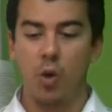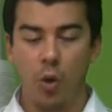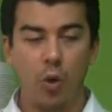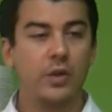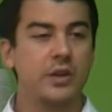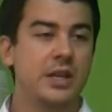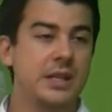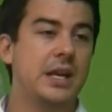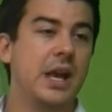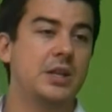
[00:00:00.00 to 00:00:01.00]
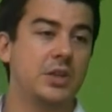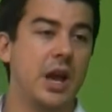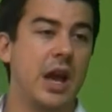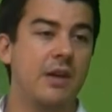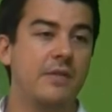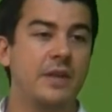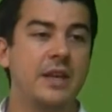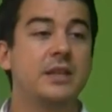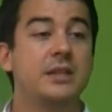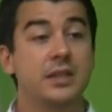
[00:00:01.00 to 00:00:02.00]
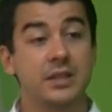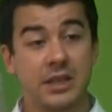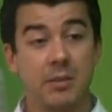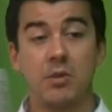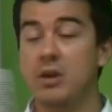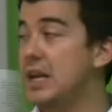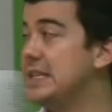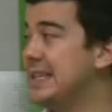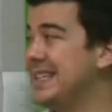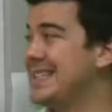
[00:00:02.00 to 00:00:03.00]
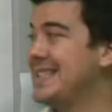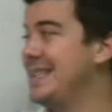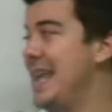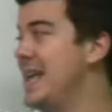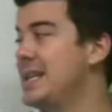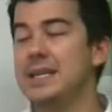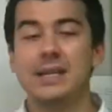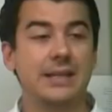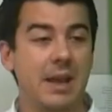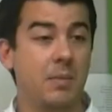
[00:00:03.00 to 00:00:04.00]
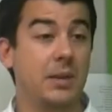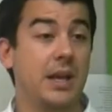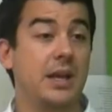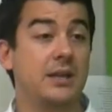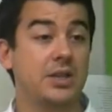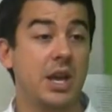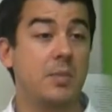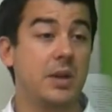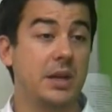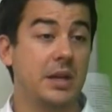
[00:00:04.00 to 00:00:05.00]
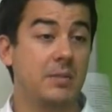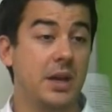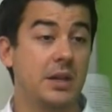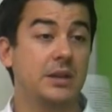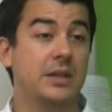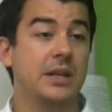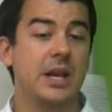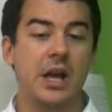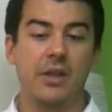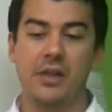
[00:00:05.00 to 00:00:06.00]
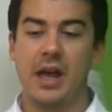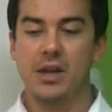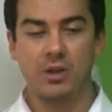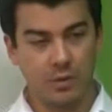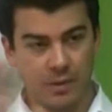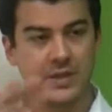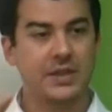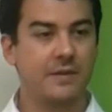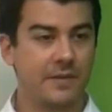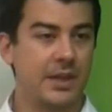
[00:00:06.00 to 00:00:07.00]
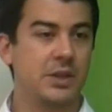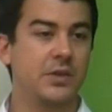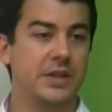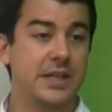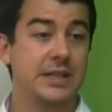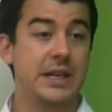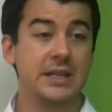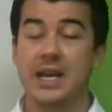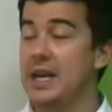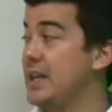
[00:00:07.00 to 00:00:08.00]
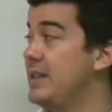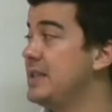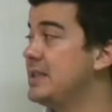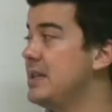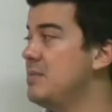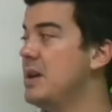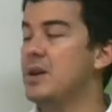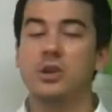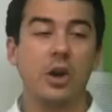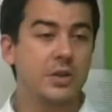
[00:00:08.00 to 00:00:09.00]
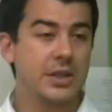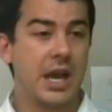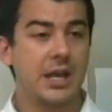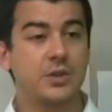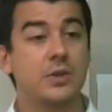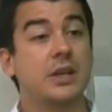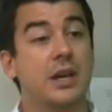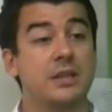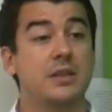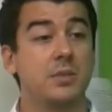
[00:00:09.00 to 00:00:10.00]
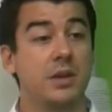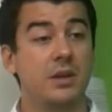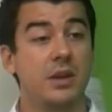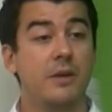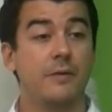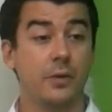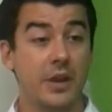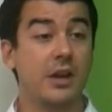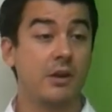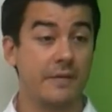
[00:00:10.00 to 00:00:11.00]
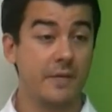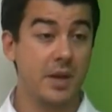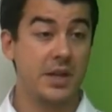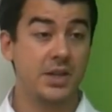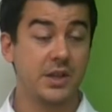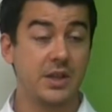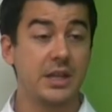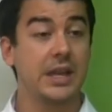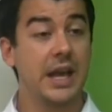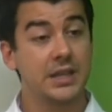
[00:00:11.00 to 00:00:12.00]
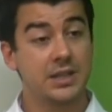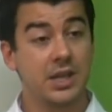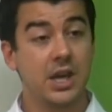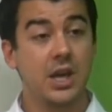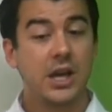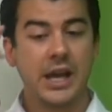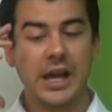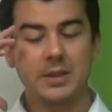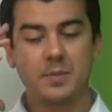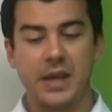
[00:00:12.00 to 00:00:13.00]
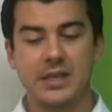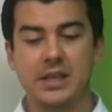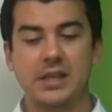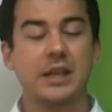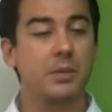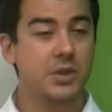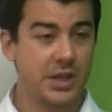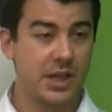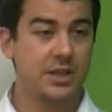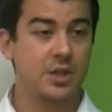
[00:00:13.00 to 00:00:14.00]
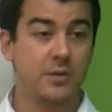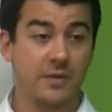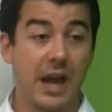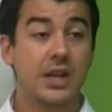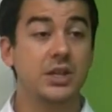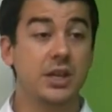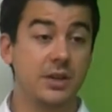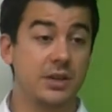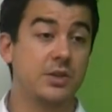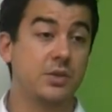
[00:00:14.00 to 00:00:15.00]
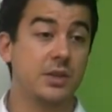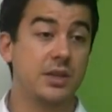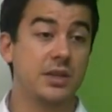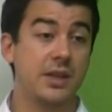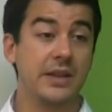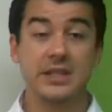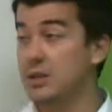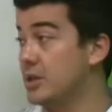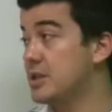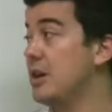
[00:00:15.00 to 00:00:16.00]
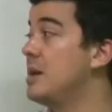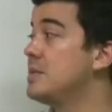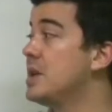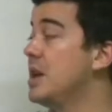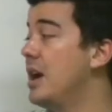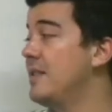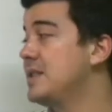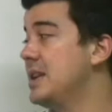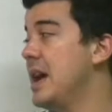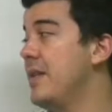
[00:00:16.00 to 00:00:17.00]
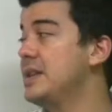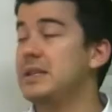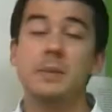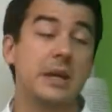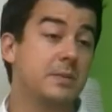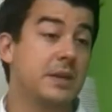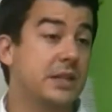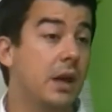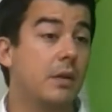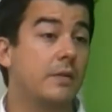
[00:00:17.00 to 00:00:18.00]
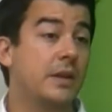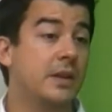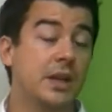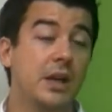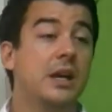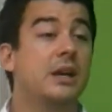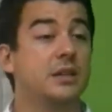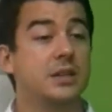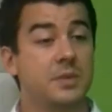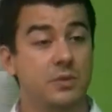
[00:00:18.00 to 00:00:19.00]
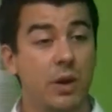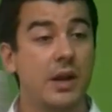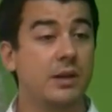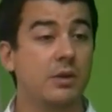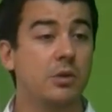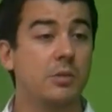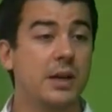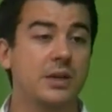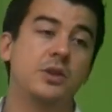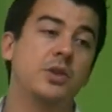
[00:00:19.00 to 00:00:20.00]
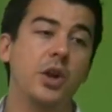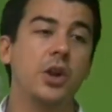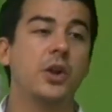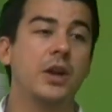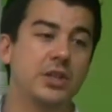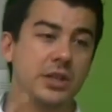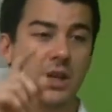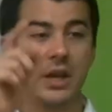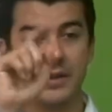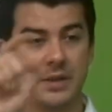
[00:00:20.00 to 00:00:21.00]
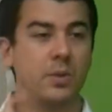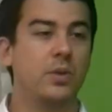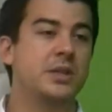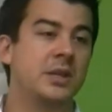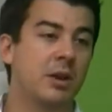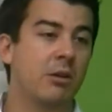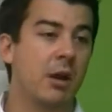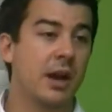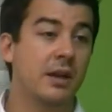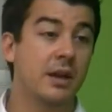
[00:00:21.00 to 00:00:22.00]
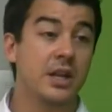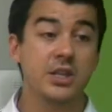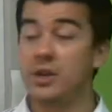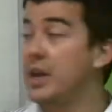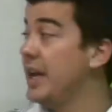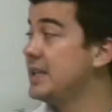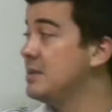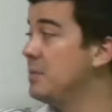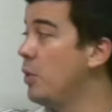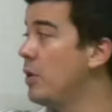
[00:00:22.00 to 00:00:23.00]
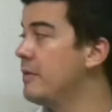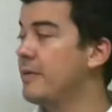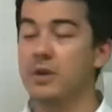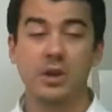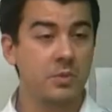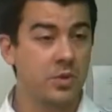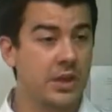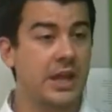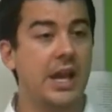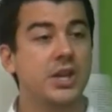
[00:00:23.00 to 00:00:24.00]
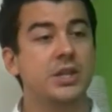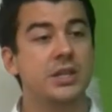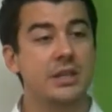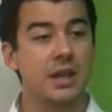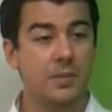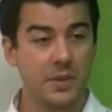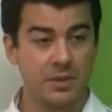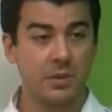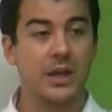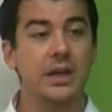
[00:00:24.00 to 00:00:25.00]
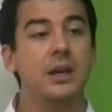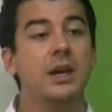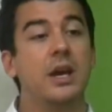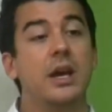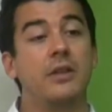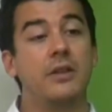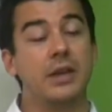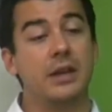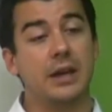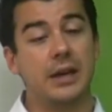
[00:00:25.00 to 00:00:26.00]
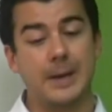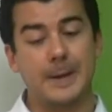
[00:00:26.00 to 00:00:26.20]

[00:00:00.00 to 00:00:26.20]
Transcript: All the details you have is summarized in a standard template, champion email, that you obviously fill in all the details. This email goes out to the customer for their confirmation that yes, it basically double checks that you've actually understood this. And there's a lot of times I've sent out these emails myself and the customer's read it and gone back to no, actually this point's incorrect. So it's important for a communication step between the